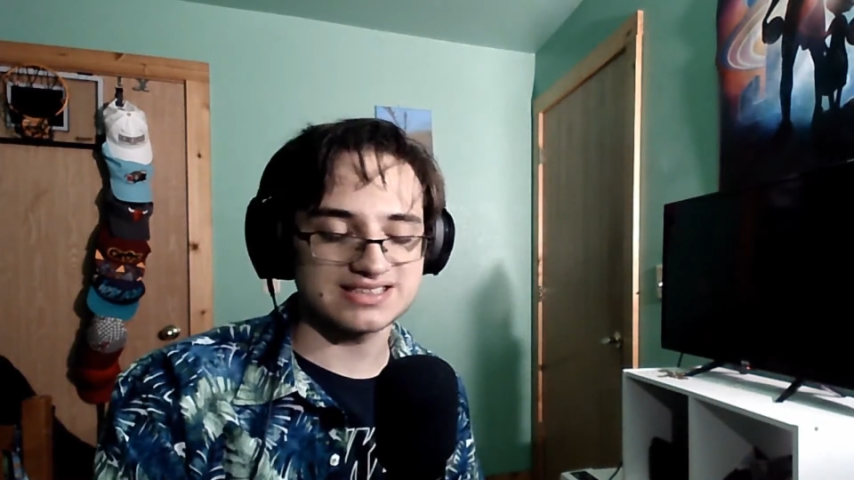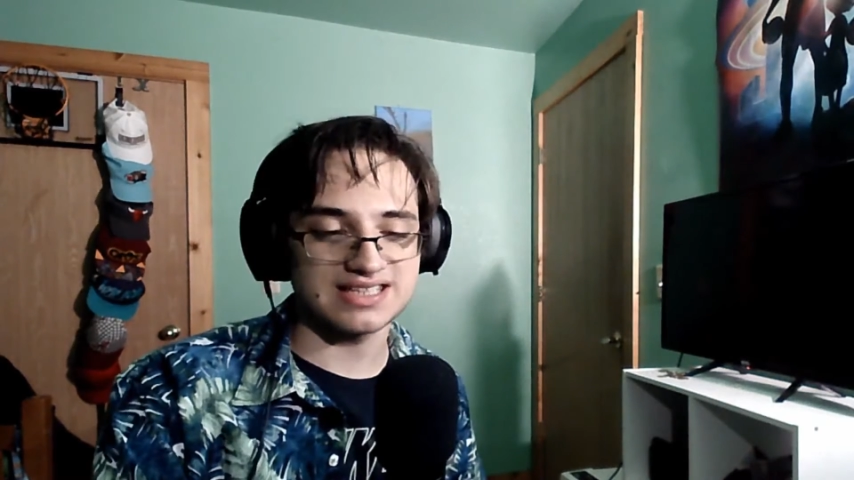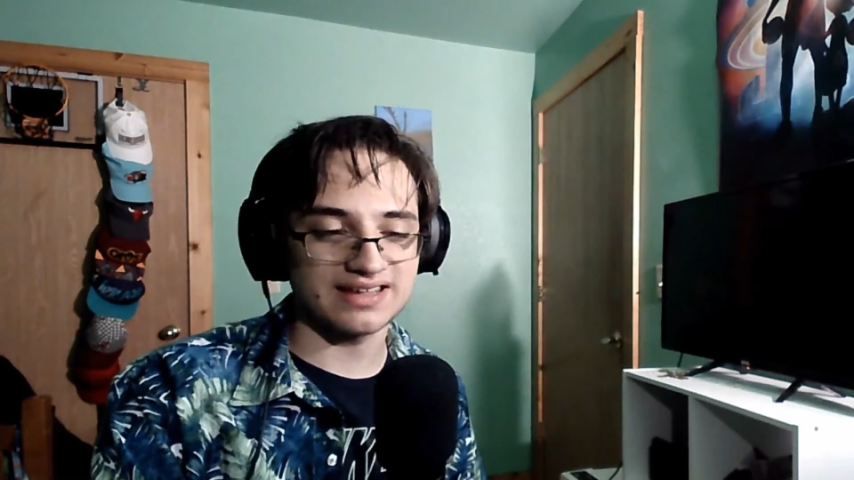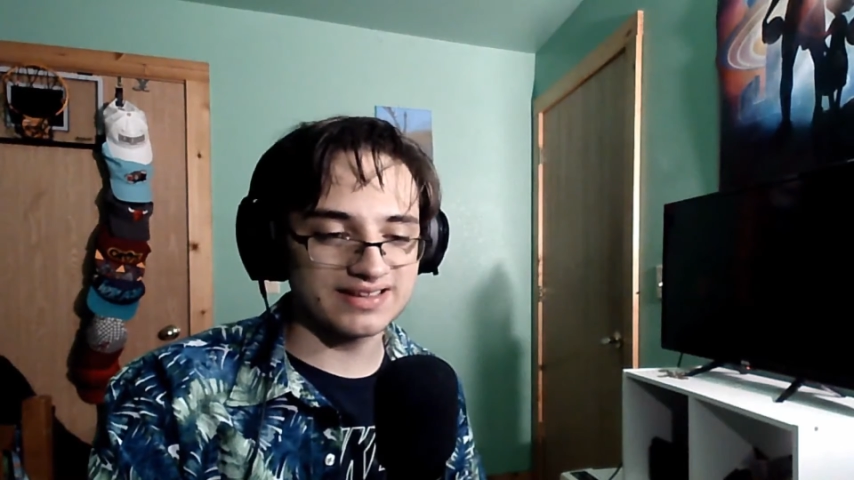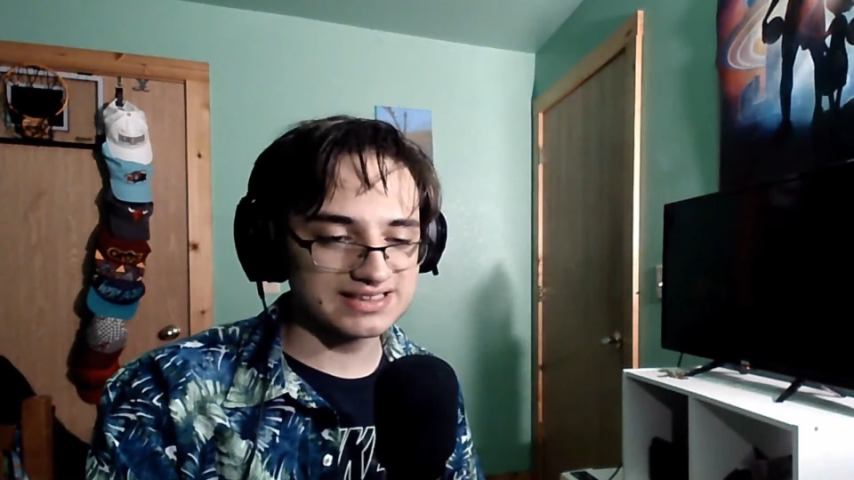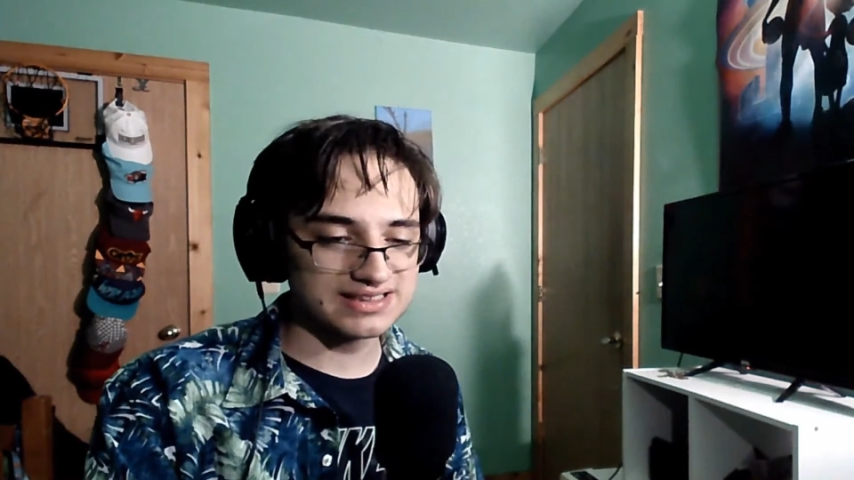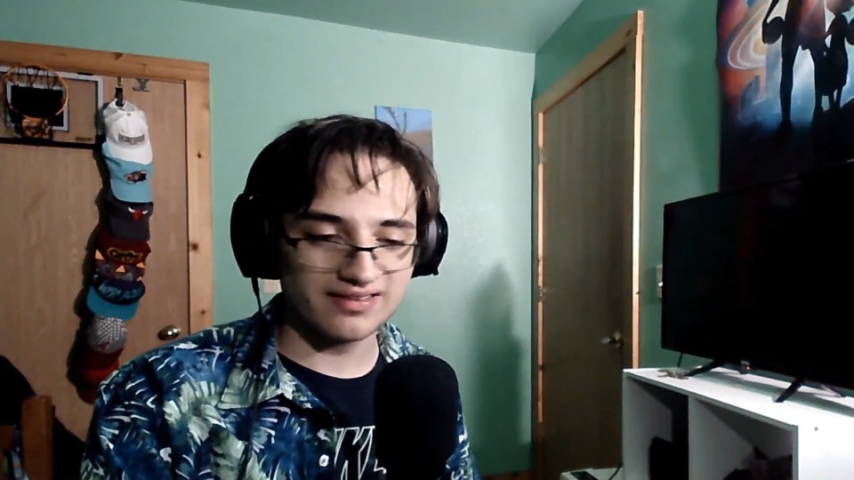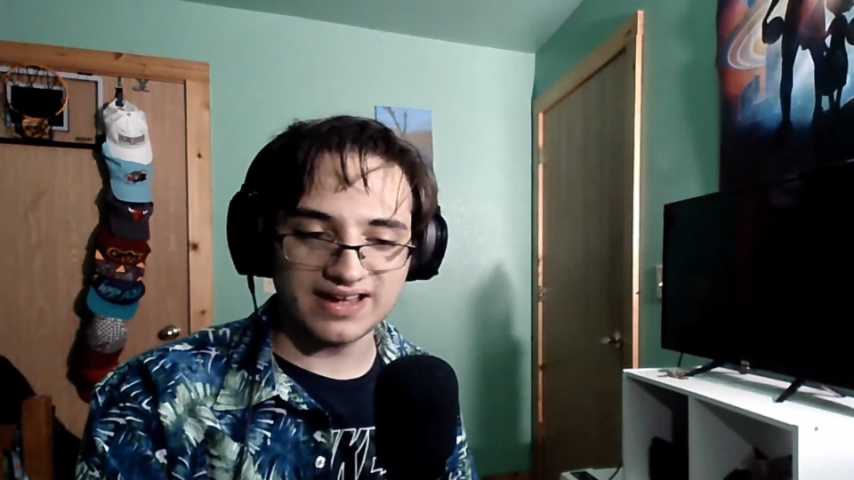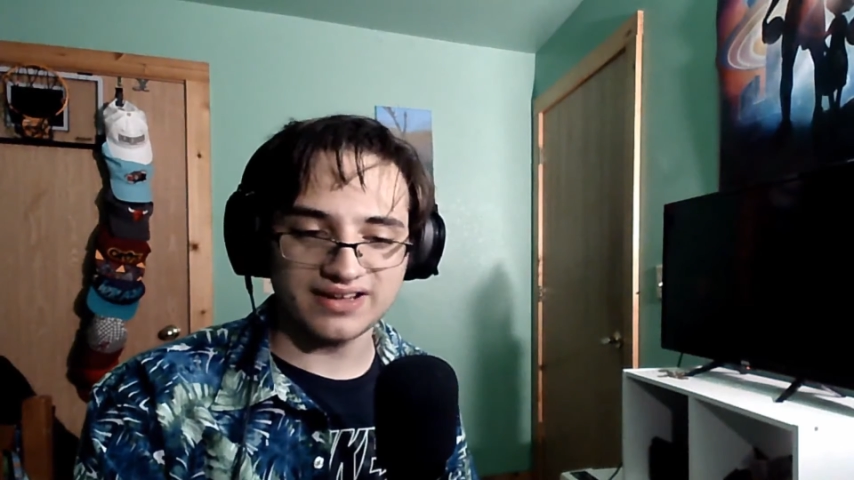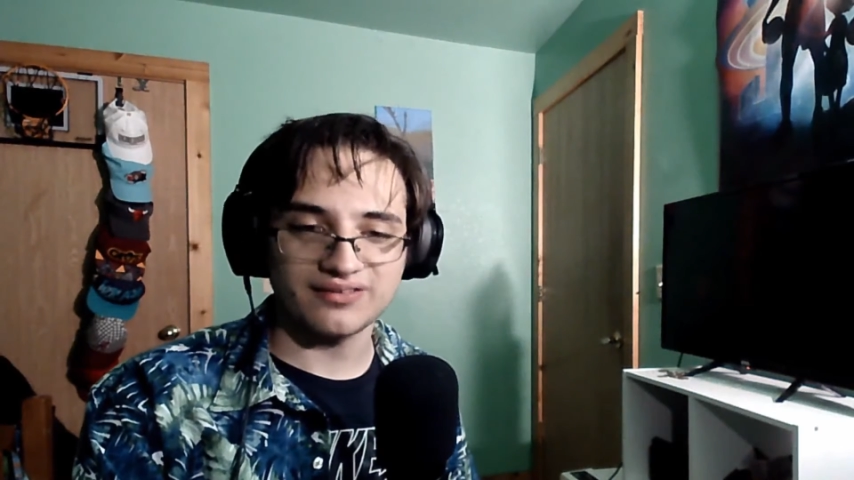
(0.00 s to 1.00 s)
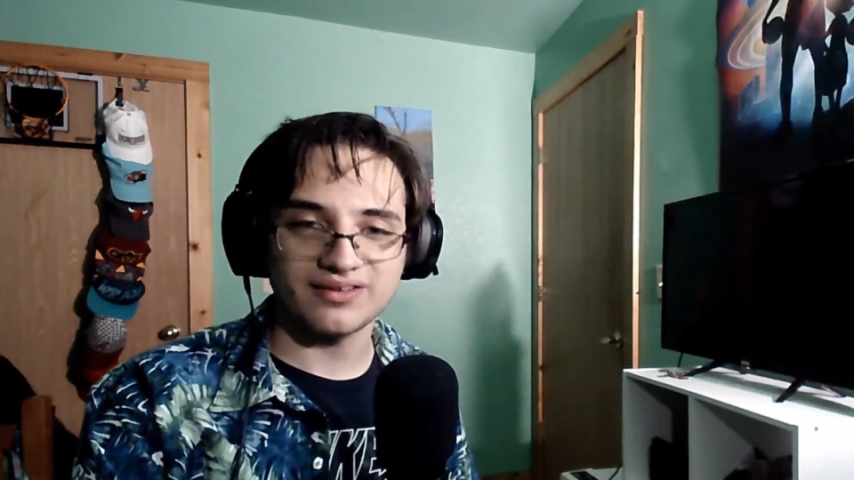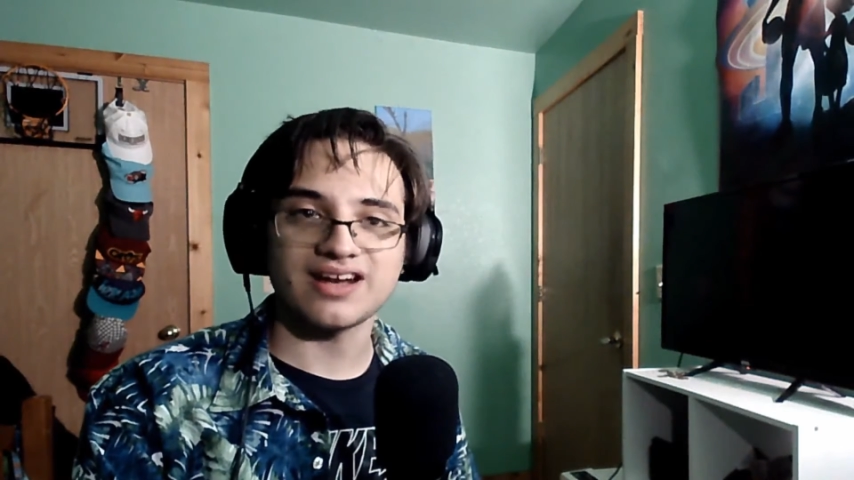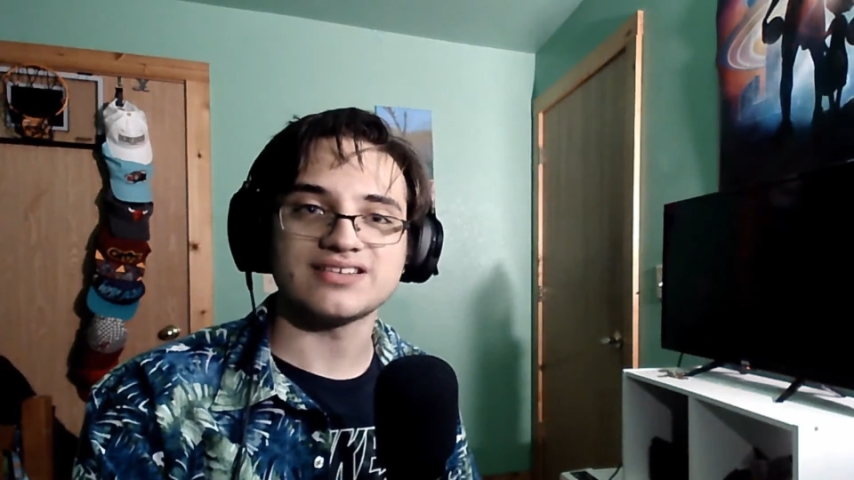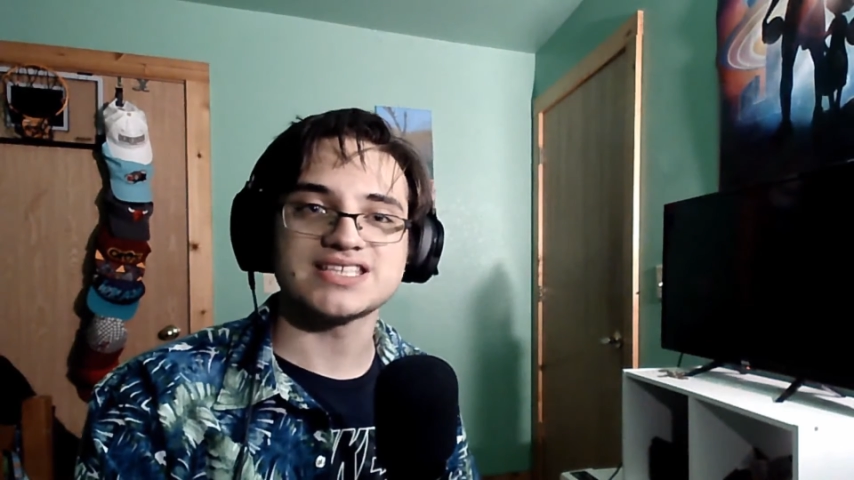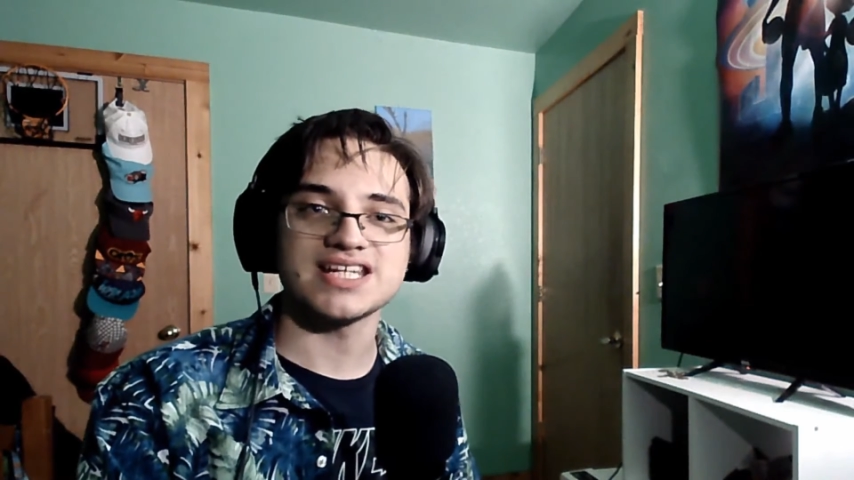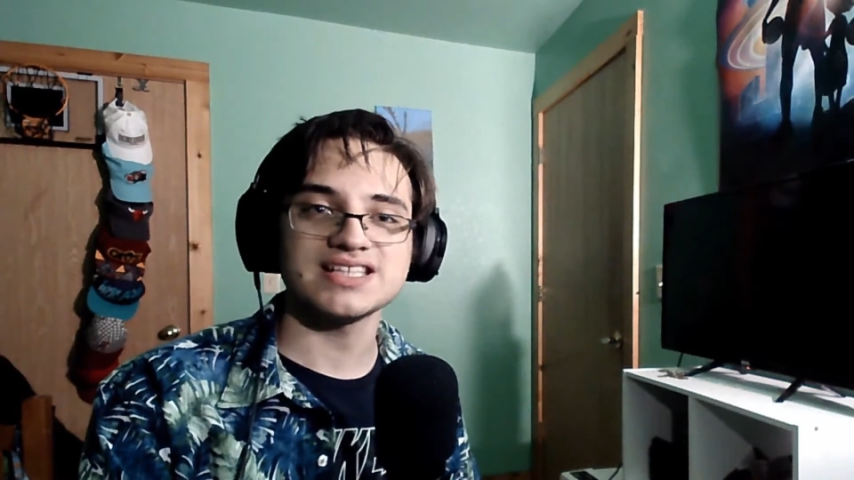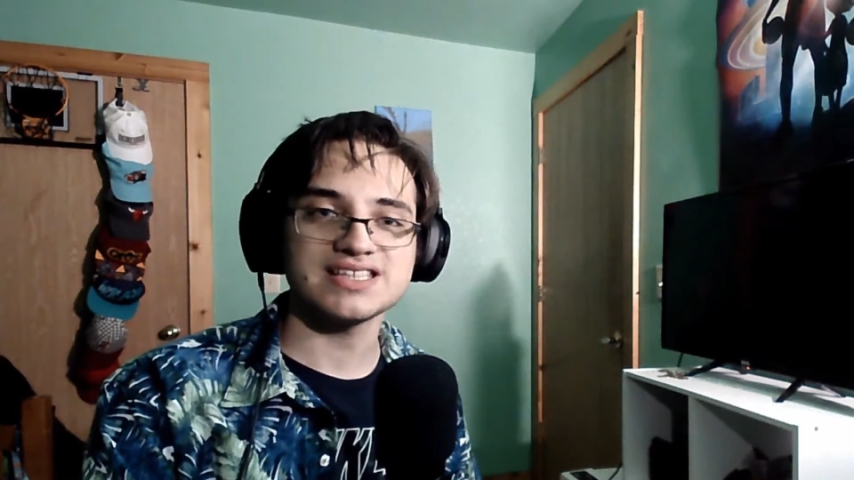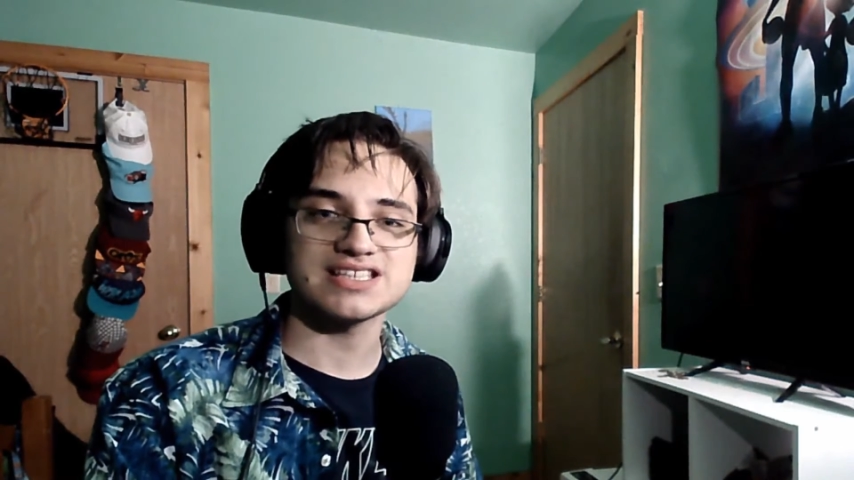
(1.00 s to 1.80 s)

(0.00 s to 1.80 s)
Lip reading: At least the lady who got her tits